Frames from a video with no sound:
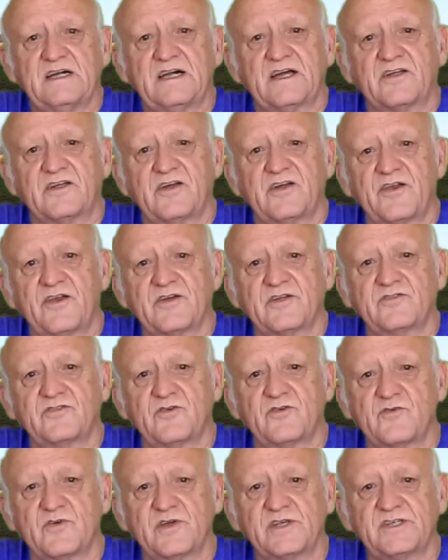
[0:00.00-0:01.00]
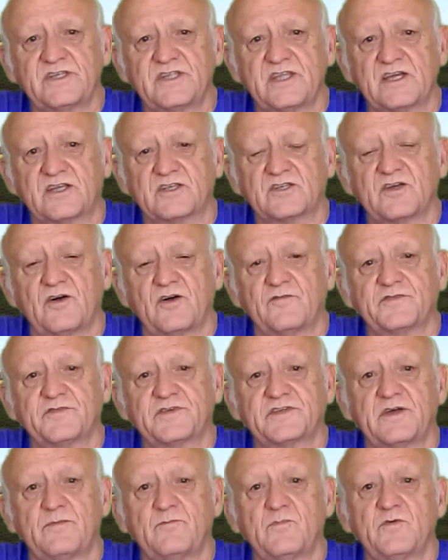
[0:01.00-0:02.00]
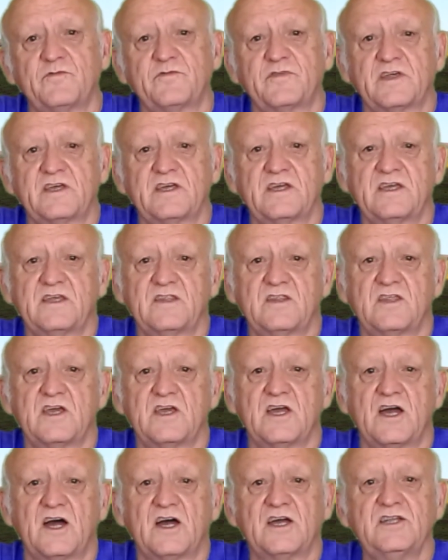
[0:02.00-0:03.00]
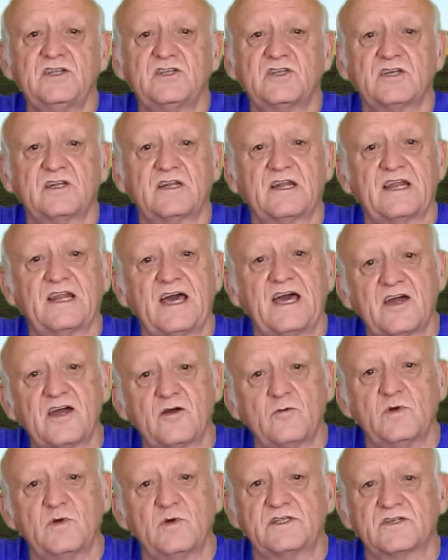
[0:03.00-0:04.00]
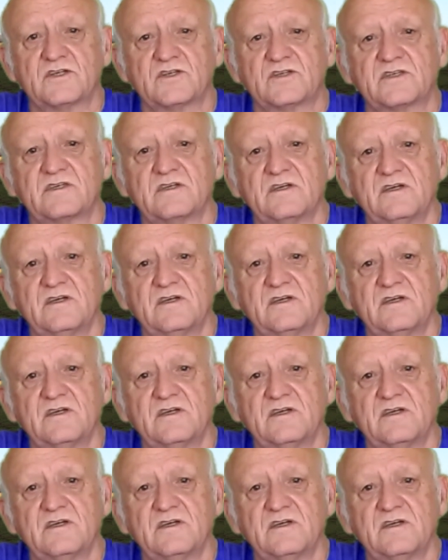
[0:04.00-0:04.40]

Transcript: characteristics of some of the ancient languages,